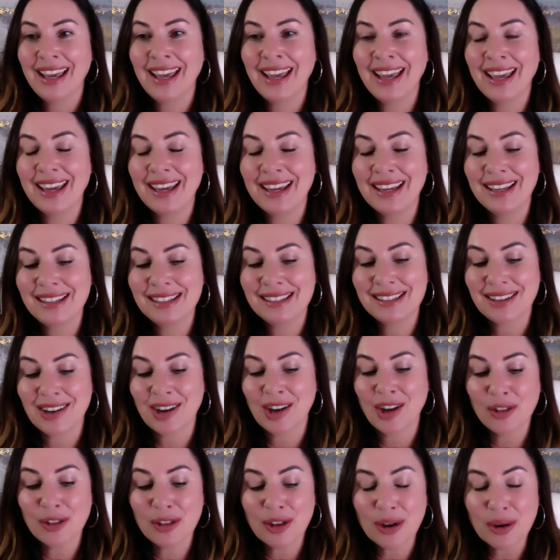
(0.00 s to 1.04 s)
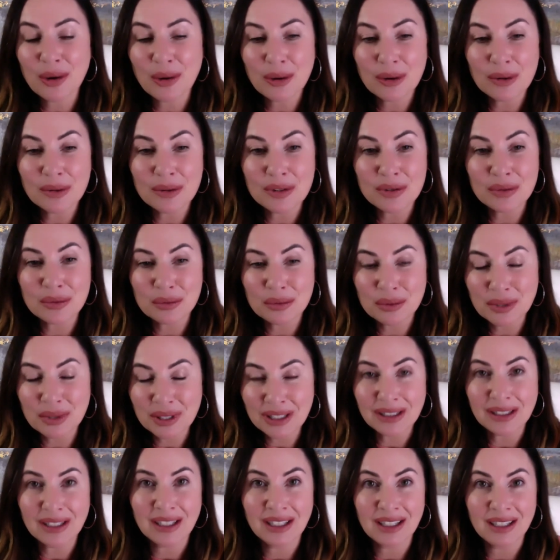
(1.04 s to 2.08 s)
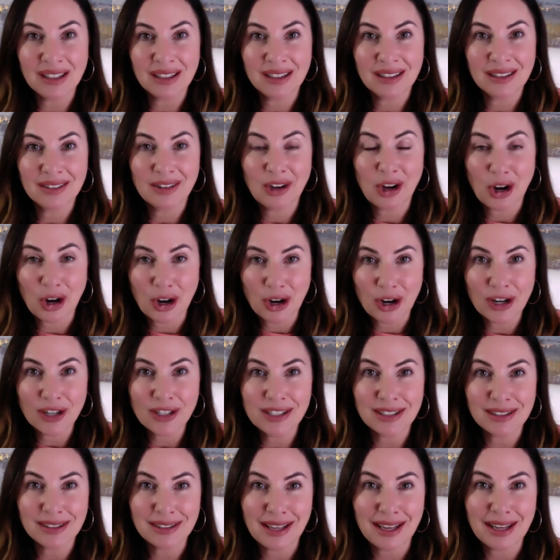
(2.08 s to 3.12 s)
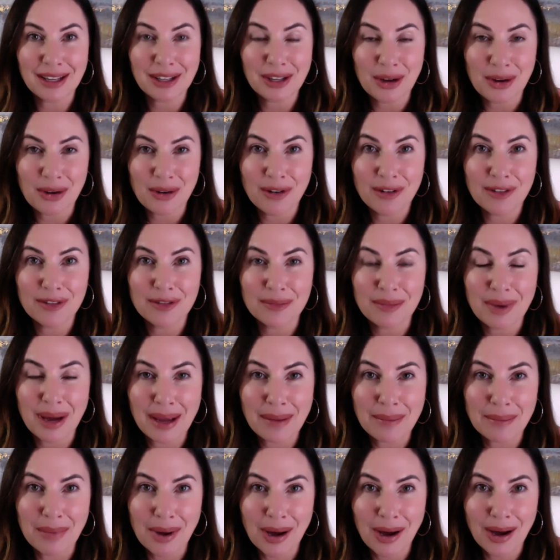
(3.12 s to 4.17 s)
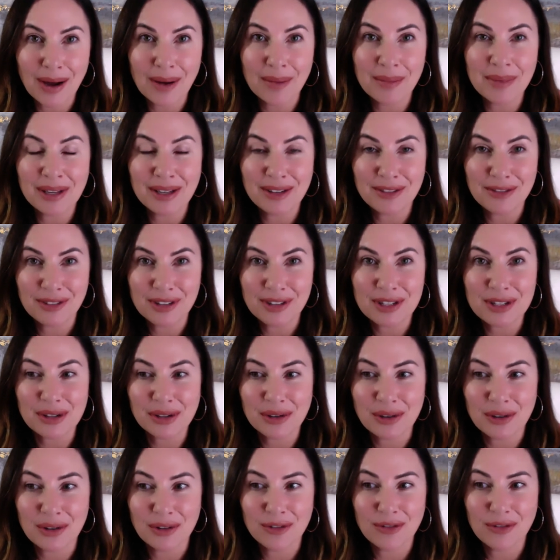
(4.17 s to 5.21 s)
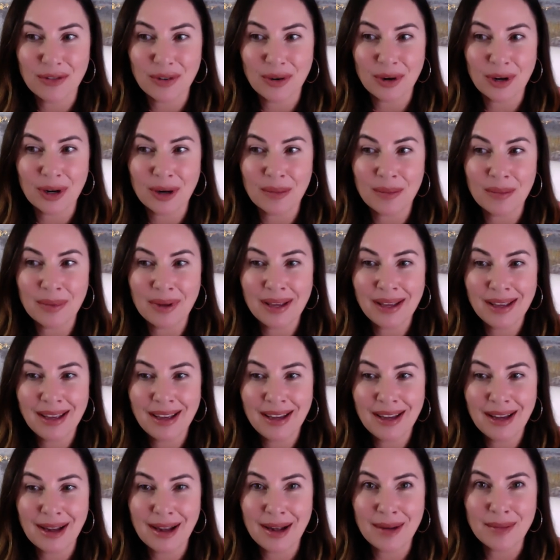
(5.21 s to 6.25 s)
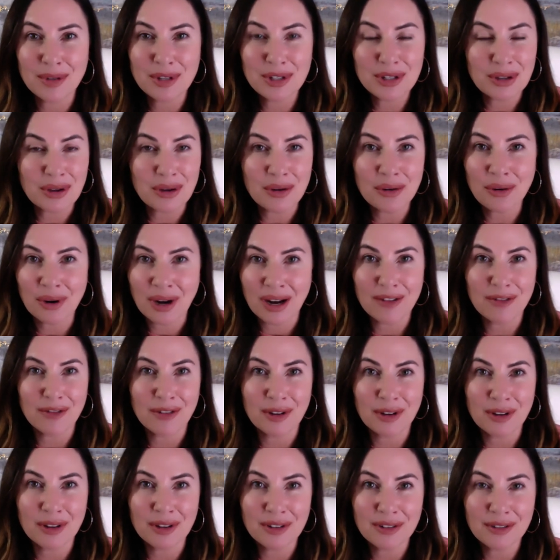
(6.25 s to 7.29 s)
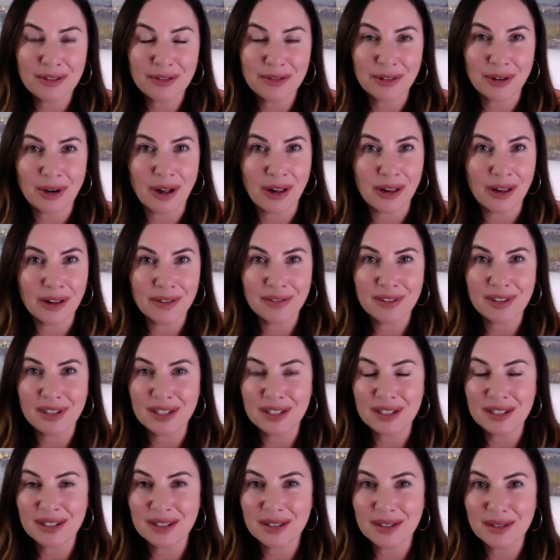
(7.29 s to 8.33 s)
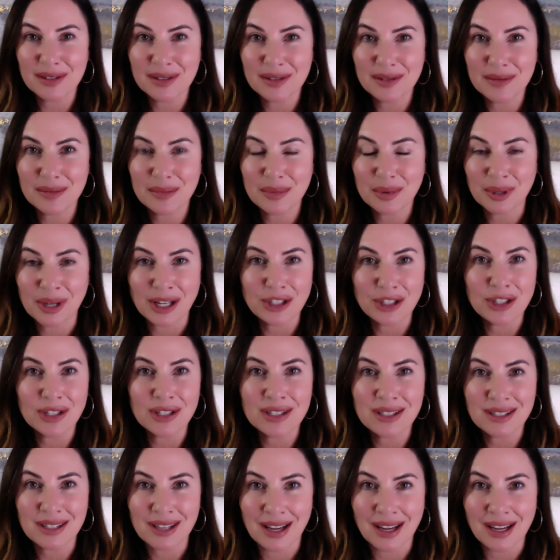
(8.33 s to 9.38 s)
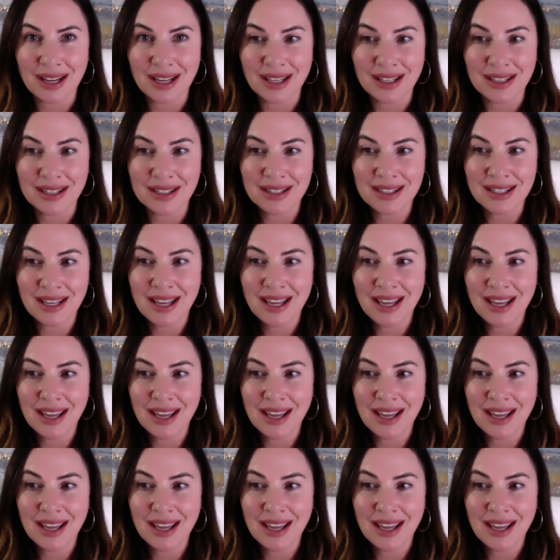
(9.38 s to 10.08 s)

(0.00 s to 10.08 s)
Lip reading: And although it was really hard to let go of my mom in physical form, I'm so grateful for all of these precious signs.